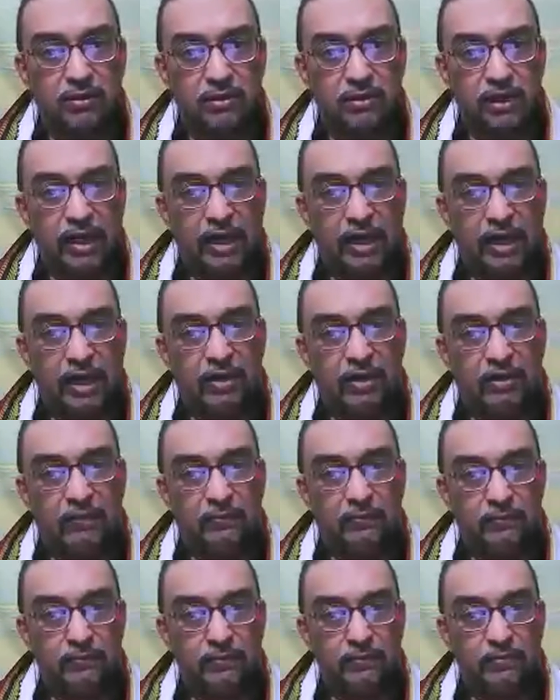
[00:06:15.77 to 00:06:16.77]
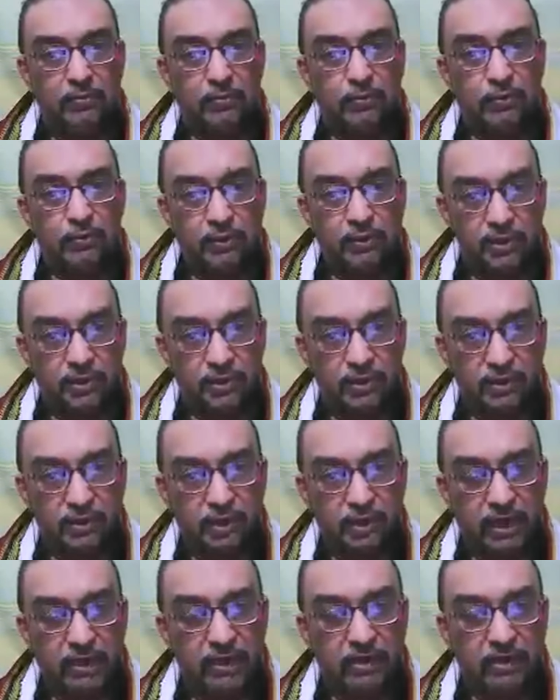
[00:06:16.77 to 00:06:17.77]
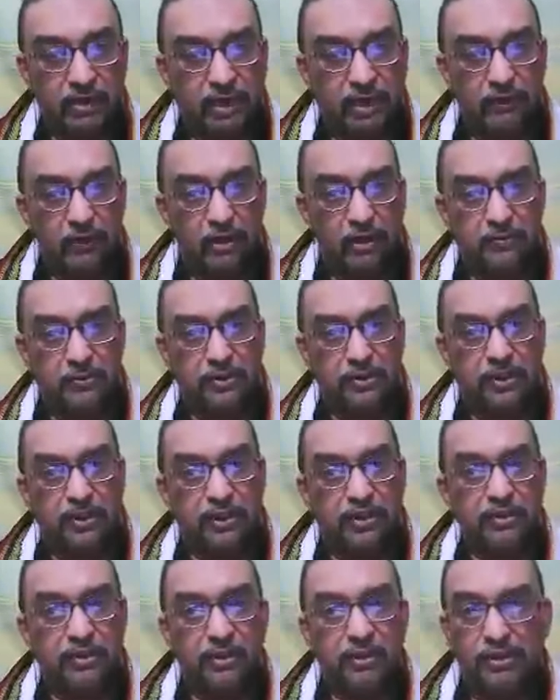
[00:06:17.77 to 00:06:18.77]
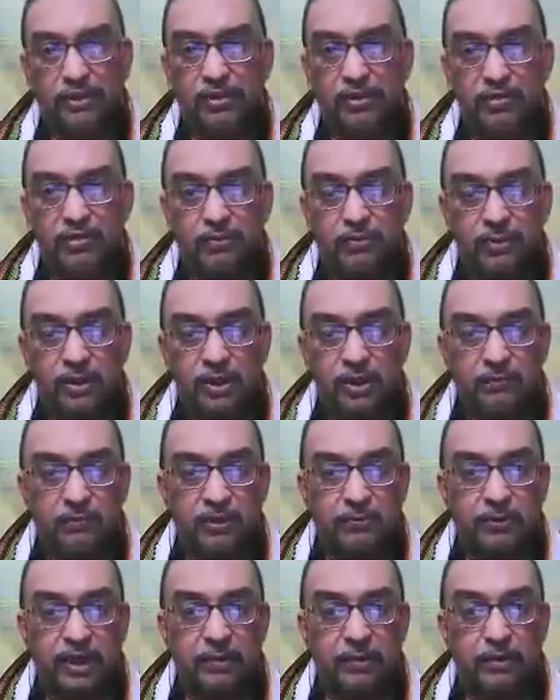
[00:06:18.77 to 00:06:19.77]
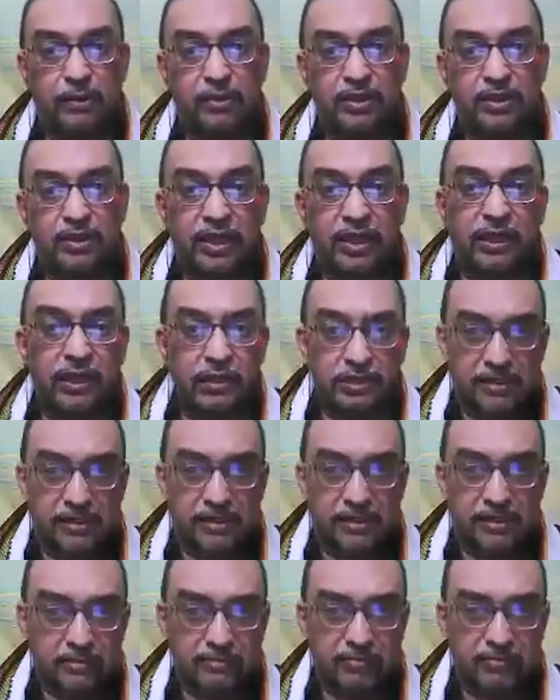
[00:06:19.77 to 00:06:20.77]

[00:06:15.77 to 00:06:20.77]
travel of moon and the travel of sun would differ by about 10 days.